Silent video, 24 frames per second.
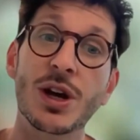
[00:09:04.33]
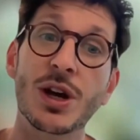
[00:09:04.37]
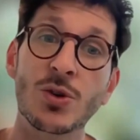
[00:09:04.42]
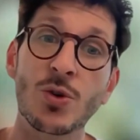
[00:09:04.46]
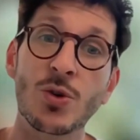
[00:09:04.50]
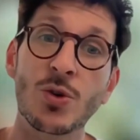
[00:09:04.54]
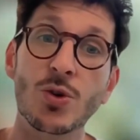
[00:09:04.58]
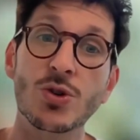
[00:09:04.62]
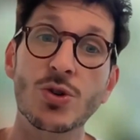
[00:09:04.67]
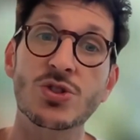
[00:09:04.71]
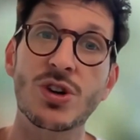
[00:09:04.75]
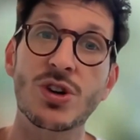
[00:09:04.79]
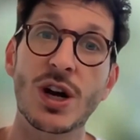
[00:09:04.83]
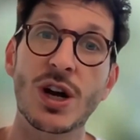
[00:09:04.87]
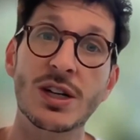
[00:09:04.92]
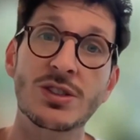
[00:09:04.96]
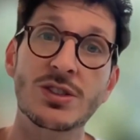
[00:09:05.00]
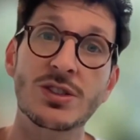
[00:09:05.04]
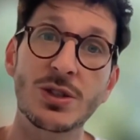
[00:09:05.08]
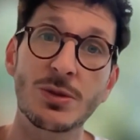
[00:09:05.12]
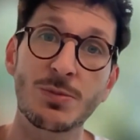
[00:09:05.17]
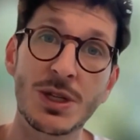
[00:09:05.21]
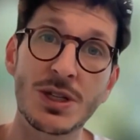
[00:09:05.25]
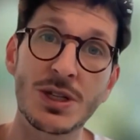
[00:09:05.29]
with that core
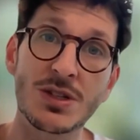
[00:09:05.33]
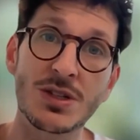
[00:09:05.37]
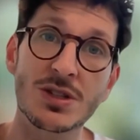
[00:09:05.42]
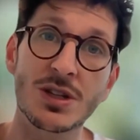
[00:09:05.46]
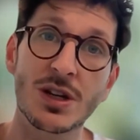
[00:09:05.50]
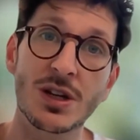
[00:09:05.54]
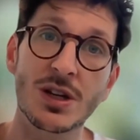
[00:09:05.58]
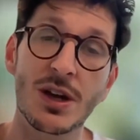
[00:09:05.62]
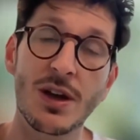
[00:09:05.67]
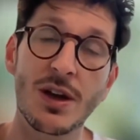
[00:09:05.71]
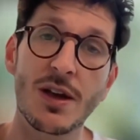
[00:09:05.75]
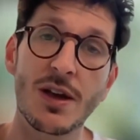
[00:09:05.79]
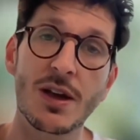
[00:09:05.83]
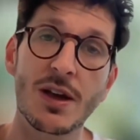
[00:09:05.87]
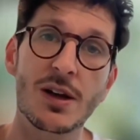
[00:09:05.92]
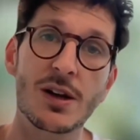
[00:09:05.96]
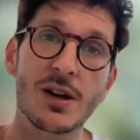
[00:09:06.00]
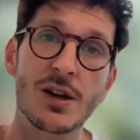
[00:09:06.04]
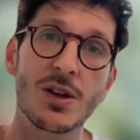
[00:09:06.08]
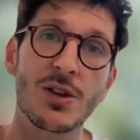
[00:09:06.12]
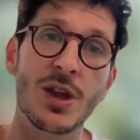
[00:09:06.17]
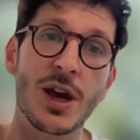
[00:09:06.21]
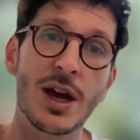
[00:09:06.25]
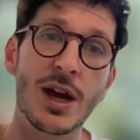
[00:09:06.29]
strategy piece,
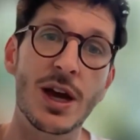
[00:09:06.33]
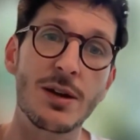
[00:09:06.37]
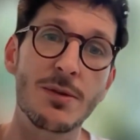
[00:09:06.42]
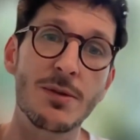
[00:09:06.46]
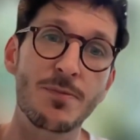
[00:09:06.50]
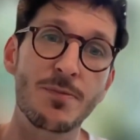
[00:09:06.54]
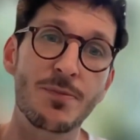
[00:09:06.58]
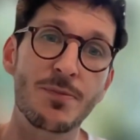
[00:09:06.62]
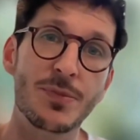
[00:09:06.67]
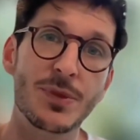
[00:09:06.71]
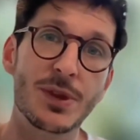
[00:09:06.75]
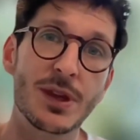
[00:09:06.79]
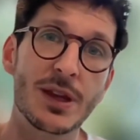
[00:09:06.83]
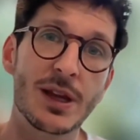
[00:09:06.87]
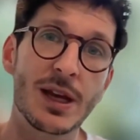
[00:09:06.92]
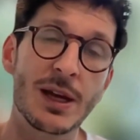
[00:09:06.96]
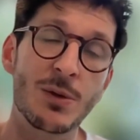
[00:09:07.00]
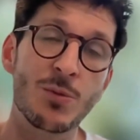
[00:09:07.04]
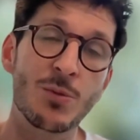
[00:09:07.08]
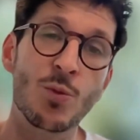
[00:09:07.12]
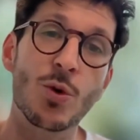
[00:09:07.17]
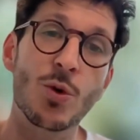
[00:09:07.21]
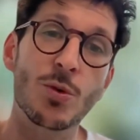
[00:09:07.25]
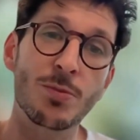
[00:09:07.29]
then
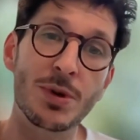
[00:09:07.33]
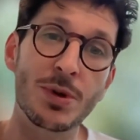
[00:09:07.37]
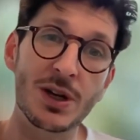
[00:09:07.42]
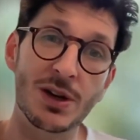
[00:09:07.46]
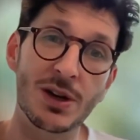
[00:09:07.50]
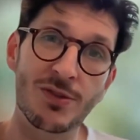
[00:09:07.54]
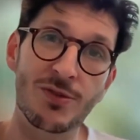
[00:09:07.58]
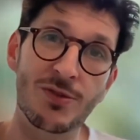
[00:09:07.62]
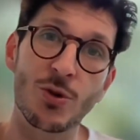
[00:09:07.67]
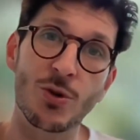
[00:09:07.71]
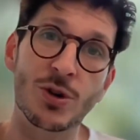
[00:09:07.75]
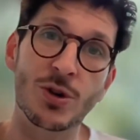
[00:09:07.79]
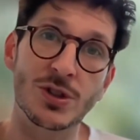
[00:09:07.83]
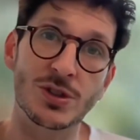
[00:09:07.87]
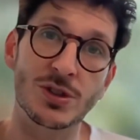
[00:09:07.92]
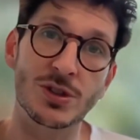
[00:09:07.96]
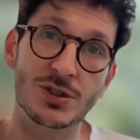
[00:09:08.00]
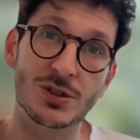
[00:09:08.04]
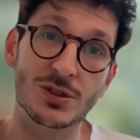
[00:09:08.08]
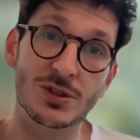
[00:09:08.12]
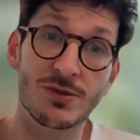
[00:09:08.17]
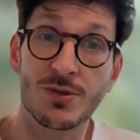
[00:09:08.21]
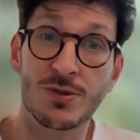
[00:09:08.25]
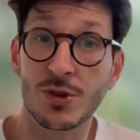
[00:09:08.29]
it won't be a
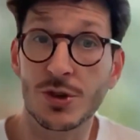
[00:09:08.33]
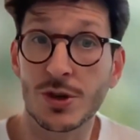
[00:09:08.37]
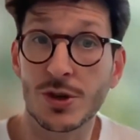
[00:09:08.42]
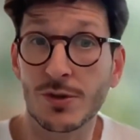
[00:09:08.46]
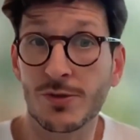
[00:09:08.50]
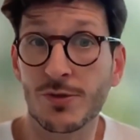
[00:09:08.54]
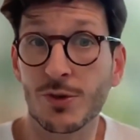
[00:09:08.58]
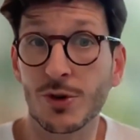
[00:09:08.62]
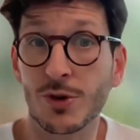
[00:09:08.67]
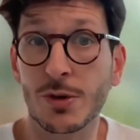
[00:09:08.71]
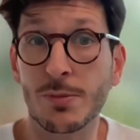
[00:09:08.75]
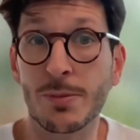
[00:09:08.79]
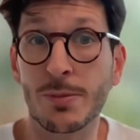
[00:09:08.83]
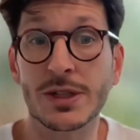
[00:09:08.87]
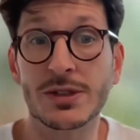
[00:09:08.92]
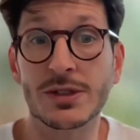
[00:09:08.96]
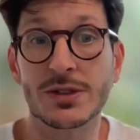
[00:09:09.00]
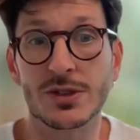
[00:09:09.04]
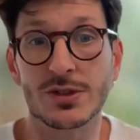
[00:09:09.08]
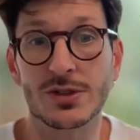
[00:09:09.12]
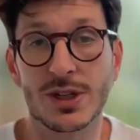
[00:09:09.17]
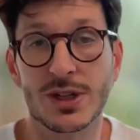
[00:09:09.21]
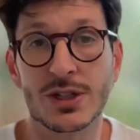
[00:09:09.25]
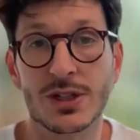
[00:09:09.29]
focus for the
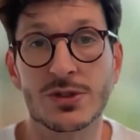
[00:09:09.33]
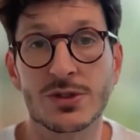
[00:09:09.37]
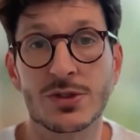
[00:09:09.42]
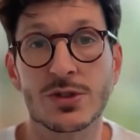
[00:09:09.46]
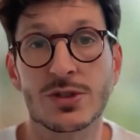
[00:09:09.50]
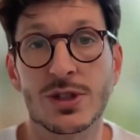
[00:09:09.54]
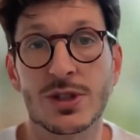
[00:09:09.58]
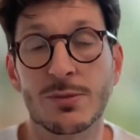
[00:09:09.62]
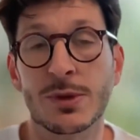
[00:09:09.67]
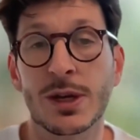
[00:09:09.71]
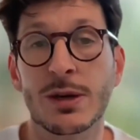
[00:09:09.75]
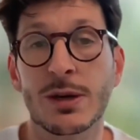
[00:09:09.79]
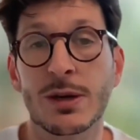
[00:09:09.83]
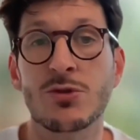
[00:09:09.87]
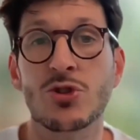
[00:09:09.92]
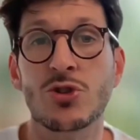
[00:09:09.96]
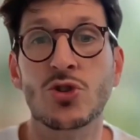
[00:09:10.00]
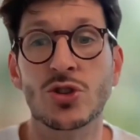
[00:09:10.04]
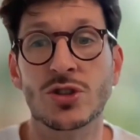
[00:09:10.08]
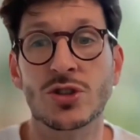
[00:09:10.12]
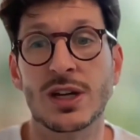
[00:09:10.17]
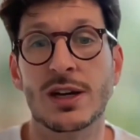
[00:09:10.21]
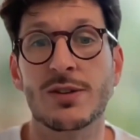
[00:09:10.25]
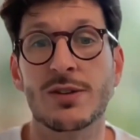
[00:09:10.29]
business, right? So sometimes
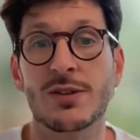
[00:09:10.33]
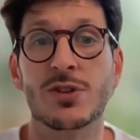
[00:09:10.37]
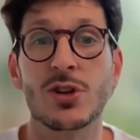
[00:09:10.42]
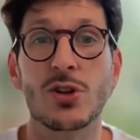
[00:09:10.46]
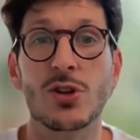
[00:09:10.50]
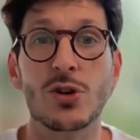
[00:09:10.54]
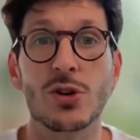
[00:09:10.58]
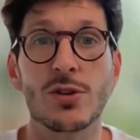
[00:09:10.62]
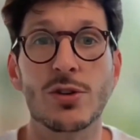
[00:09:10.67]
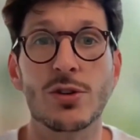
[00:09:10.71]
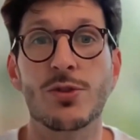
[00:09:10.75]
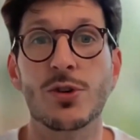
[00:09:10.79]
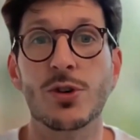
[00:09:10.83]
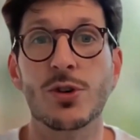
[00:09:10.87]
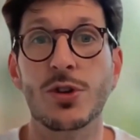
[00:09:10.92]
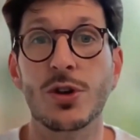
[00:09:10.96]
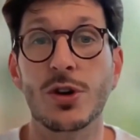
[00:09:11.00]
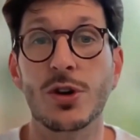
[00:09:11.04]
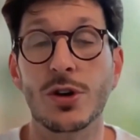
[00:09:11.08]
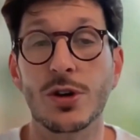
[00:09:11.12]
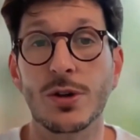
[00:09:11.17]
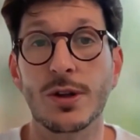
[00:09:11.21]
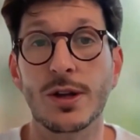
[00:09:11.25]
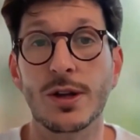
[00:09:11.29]
you just have to look for
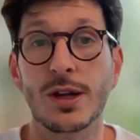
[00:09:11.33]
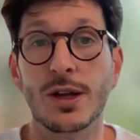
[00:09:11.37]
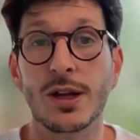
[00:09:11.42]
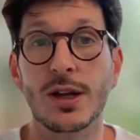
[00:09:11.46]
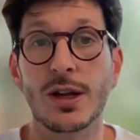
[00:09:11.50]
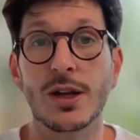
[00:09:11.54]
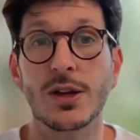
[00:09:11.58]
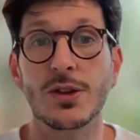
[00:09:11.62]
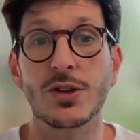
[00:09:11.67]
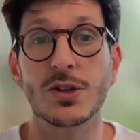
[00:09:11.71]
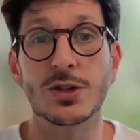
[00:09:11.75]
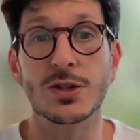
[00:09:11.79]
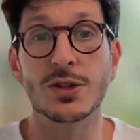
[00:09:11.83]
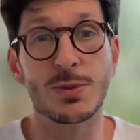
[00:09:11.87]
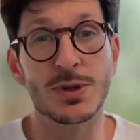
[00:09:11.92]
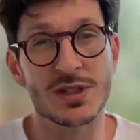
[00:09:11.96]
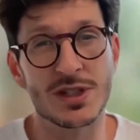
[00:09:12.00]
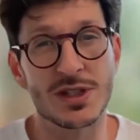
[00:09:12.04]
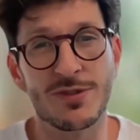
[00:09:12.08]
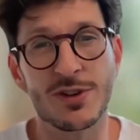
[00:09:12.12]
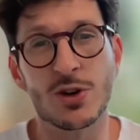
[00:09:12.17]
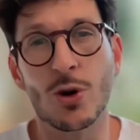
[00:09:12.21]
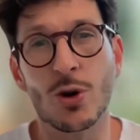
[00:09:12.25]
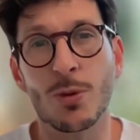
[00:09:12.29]
the
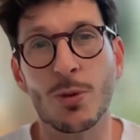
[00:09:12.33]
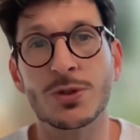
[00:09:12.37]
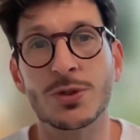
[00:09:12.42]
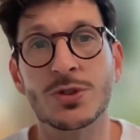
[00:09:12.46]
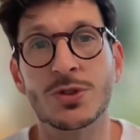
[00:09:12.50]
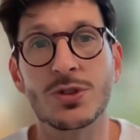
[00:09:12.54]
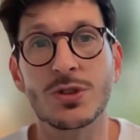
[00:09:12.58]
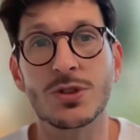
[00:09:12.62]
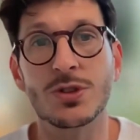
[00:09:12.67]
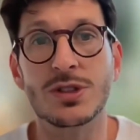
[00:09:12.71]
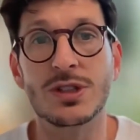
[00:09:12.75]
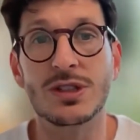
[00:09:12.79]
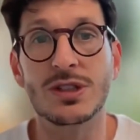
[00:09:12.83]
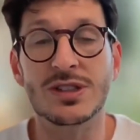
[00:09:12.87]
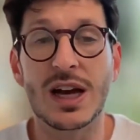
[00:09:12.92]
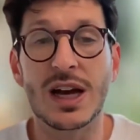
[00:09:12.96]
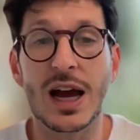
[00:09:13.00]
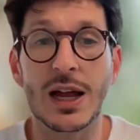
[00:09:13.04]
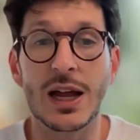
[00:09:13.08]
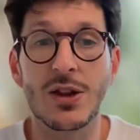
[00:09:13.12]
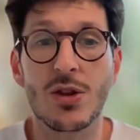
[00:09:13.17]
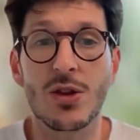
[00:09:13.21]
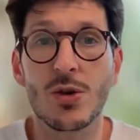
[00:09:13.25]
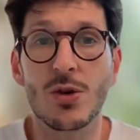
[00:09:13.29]
specific opportunities
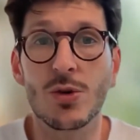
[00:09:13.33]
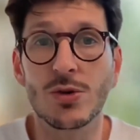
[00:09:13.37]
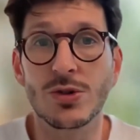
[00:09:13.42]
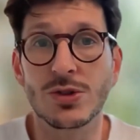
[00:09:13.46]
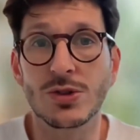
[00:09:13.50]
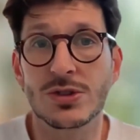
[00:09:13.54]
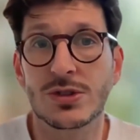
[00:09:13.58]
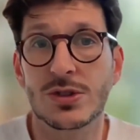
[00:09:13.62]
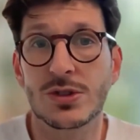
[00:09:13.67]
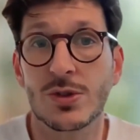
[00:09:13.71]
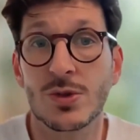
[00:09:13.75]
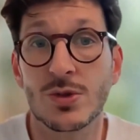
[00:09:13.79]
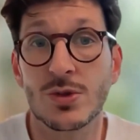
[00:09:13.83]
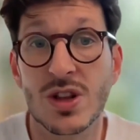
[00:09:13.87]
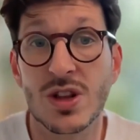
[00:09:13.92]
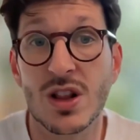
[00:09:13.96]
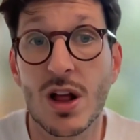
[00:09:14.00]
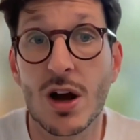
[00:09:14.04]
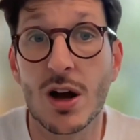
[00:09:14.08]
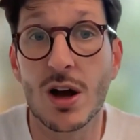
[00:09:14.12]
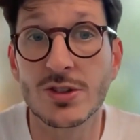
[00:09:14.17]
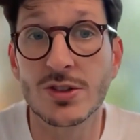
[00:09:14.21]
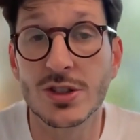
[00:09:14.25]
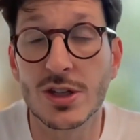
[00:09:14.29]
in those
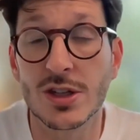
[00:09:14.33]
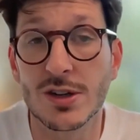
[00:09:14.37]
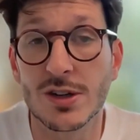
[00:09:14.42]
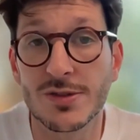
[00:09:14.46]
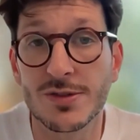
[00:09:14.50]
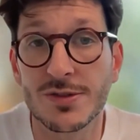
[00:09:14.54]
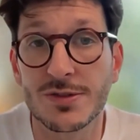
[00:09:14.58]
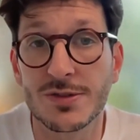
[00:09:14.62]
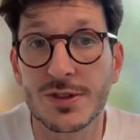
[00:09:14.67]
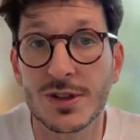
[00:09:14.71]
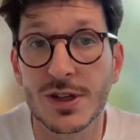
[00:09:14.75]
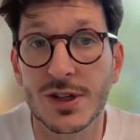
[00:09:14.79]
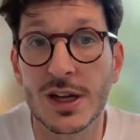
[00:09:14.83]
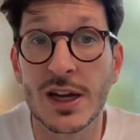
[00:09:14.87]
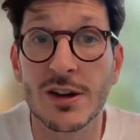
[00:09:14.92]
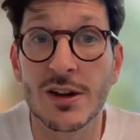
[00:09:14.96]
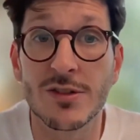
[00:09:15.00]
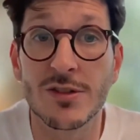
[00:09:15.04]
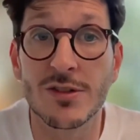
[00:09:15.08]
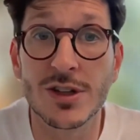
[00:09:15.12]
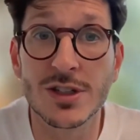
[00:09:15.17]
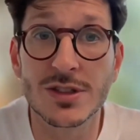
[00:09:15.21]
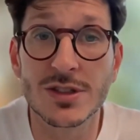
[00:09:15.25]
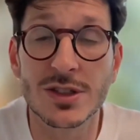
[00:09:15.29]
large enough
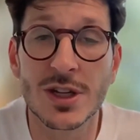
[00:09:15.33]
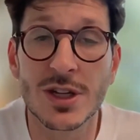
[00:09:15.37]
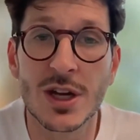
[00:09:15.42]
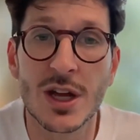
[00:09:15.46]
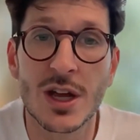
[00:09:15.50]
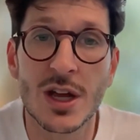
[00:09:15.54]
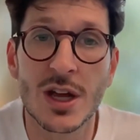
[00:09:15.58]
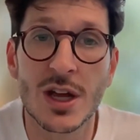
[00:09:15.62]
areas.